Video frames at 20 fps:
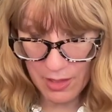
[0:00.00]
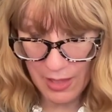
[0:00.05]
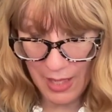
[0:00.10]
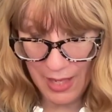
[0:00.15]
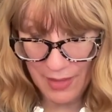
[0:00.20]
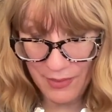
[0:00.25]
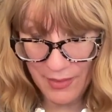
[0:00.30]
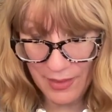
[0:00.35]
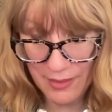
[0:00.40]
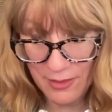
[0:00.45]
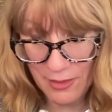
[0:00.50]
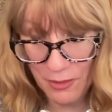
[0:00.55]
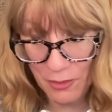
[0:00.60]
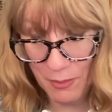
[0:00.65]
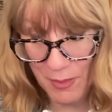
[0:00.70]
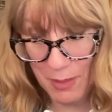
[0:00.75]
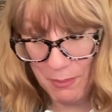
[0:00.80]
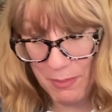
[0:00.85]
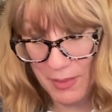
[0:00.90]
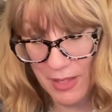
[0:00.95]
I think this
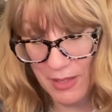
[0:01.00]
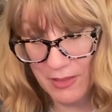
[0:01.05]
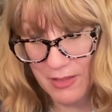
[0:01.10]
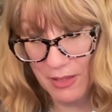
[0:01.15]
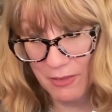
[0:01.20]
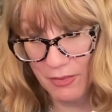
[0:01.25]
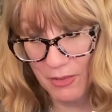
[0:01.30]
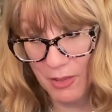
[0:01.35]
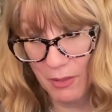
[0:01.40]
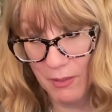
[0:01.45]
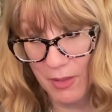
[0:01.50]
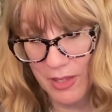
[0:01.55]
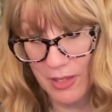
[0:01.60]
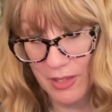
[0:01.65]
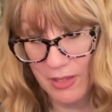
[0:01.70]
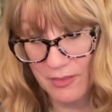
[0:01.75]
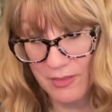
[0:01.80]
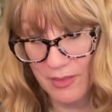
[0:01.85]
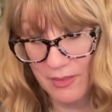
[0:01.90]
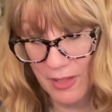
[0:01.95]
might be a different one
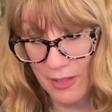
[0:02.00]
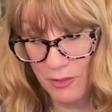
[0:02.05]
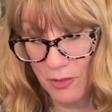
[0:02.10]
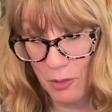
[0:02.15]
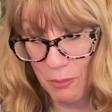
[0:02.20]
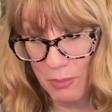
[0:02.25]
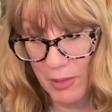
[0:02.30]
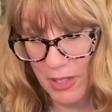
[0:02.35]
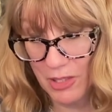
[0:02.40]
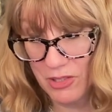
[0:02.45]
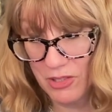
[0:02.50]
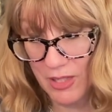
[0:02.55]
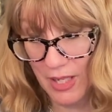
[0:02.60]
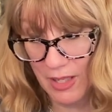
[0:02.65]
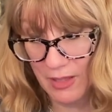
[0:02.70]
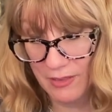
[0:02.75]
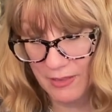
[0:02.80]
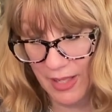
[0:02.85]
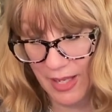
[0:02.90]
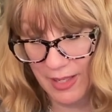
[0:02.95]
because this has the big
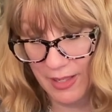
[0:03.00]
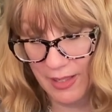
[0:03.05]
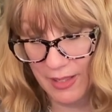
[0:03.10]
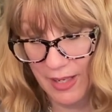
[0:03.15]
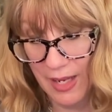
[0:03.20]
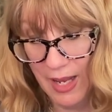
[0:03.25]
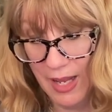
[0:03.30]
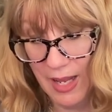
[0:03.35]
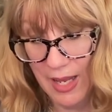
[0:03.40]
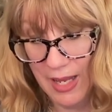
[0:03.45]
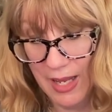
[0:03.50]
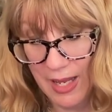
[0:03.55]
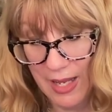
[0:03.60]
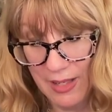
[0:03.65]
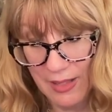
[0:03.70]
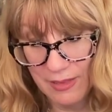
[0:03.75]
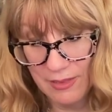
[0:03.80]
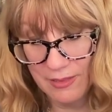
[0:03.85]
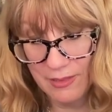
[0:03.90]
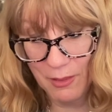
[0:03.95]
shells on it.
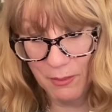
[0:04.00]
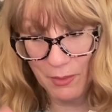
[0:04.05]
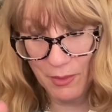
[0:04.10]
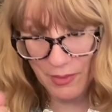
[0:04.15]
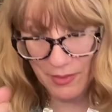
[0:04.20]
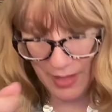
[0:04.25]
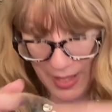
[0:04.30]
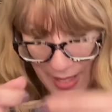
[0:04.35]
Someone was